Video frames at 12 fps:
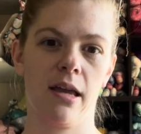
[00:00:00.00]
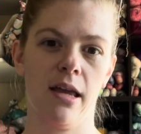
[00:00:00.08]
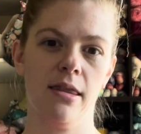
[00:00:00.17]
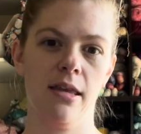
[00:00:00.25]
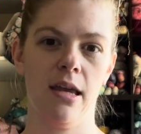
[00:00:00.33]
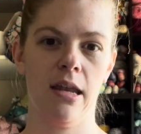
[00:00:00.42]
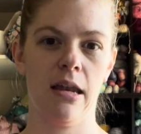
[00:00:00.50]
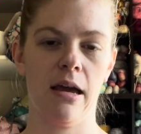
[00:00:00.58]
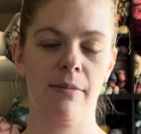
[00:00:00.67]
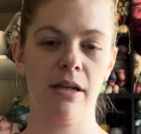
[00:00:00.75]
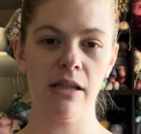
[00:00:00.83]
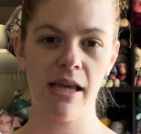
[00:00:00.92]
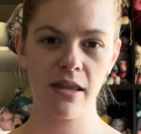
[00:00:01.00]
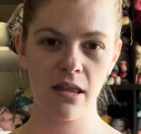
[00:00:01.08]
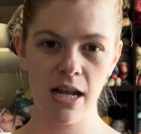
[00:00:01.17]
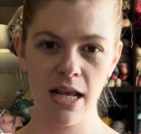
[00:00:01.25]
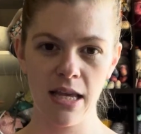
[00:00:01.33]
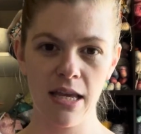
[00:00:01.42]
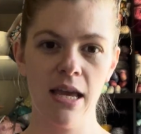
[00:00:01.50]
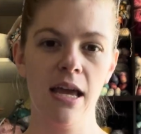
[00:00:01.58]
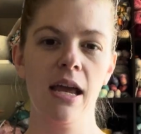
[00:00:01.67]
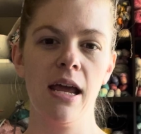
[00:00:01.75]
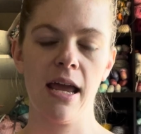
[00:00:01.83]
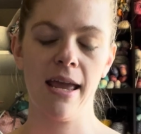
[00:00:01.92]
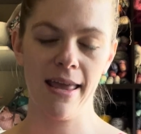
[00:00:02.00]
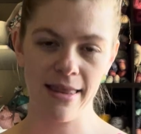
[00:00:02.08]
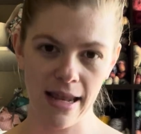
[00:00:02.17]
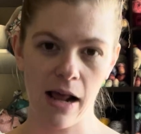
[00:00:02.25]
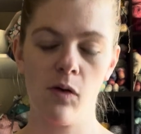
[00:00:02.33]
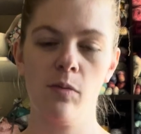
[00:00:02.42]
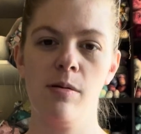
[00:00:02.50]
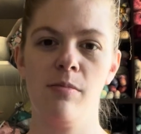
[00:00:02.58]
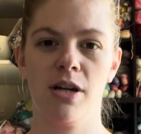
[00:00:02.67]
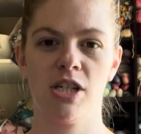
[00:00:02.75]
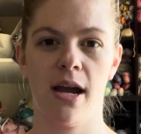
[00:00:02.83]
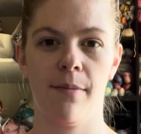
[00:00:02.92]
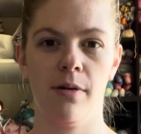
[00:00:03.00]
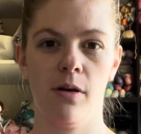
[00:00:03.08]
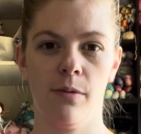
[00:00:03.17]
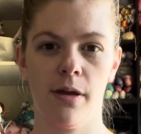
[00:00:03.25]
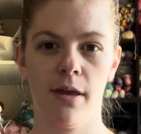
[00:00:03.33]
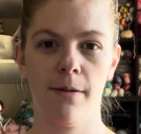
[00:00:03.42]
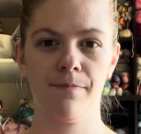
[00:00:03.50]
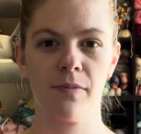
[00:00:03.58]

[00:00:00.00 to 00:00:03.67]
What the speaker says: and then I'm going to lengthen it, and then I will be much happier with it.